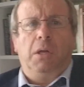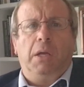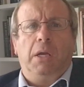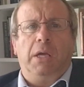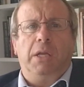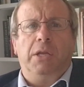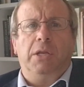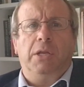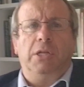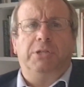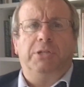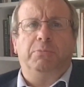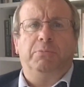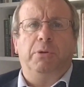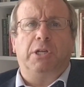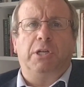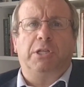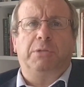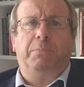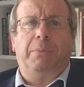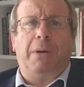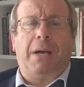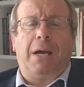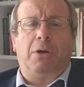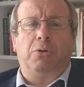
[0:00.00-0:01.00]
In this week's
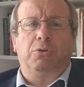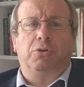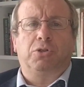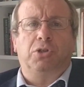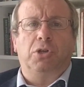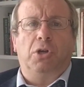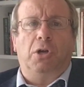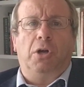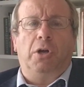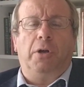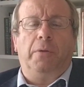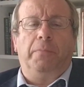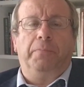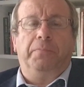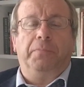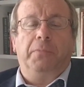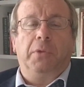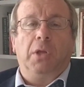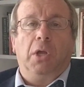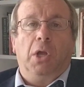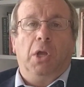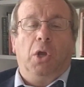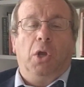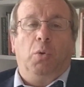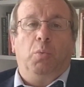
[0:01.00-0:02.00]
Parsha,
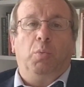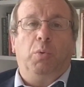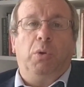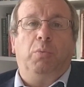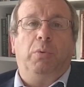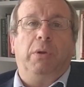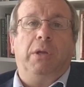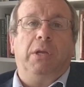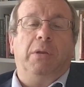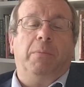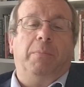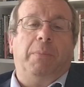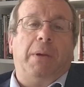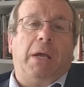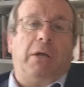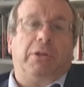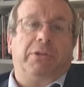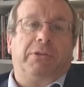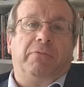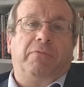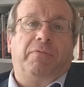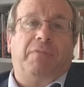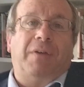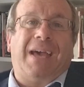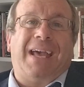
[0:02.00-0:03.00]
we read about
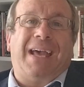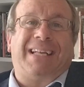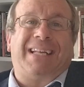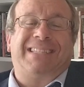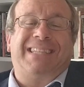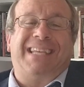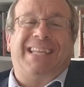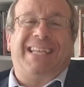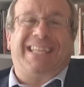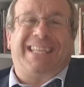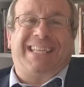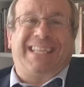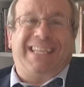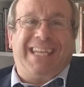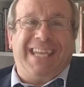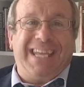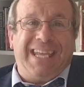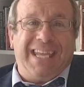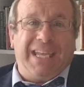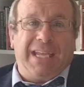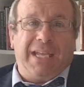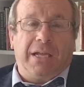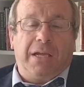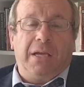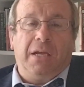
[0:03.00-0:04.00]
the fact that a
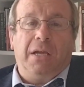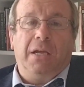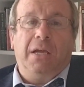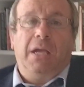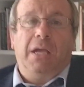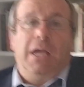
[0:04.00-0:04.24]
king